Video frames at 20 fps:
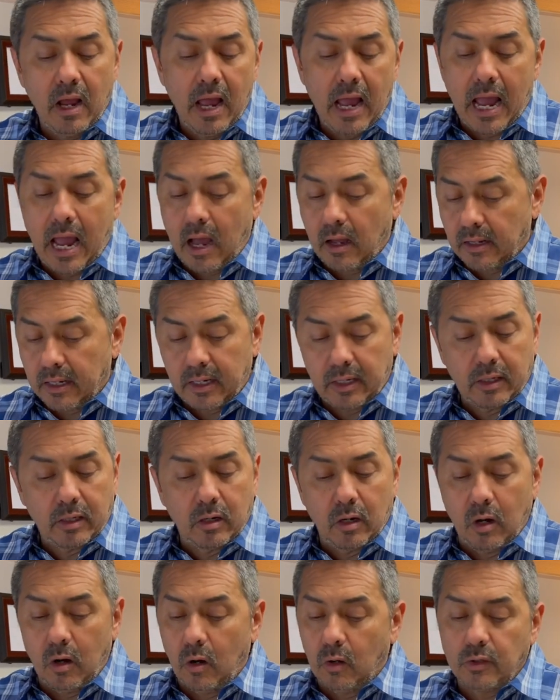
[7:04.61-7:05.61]
How did it
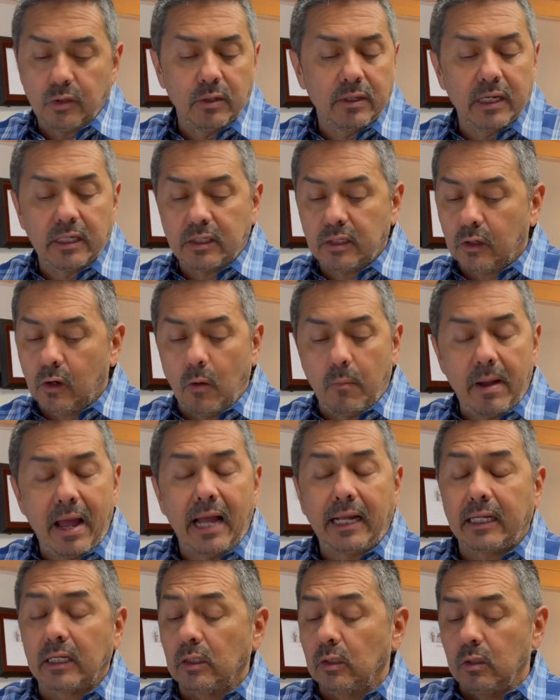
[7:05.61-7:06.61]
go? You get to go
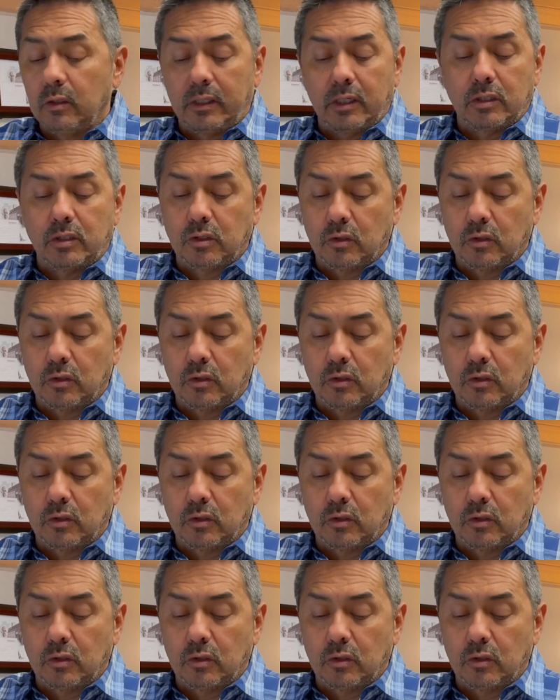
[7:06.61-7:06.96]
back and look at